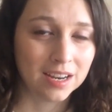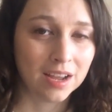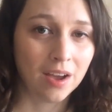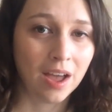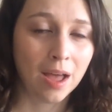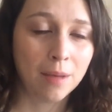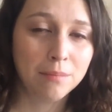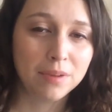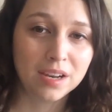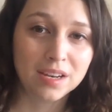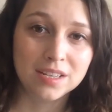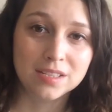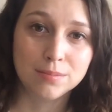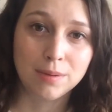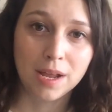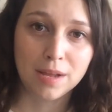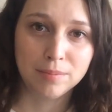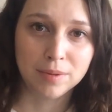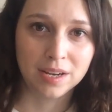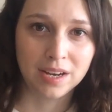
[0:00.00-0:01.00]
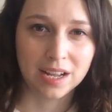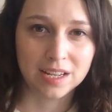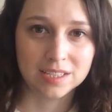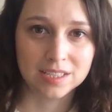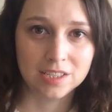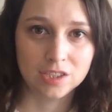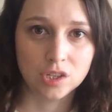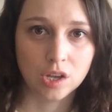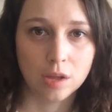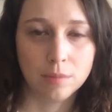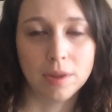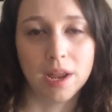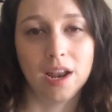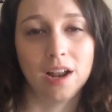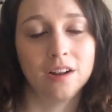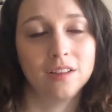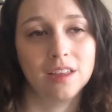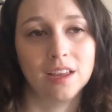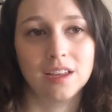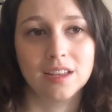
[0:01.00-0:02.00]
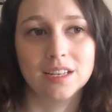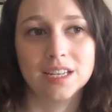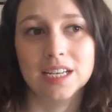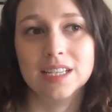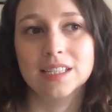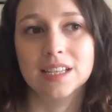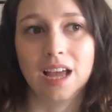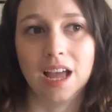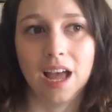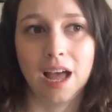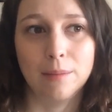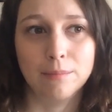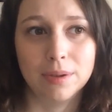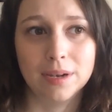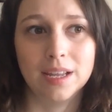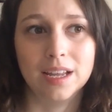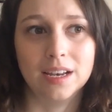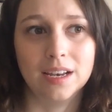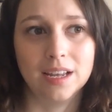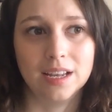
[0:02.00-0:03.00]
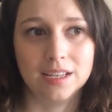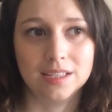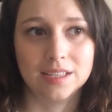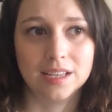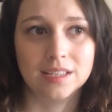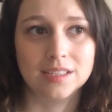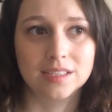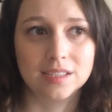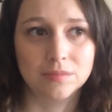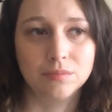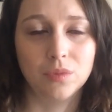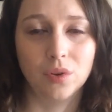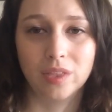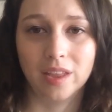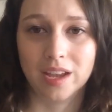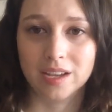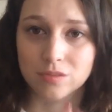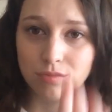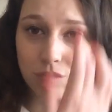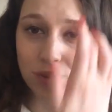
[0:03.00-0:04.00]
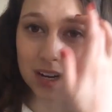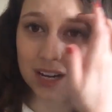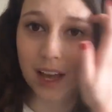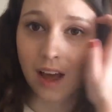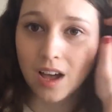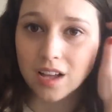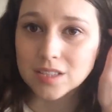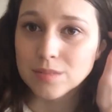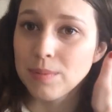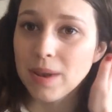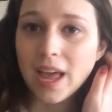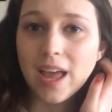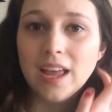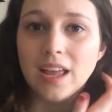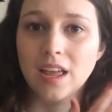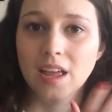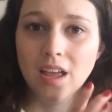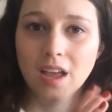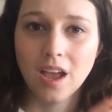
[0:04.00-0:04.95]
Now, Anne Boleyn is played by Natalie Dormer, and I think that Anne Boleyn is someone that is really hard to play.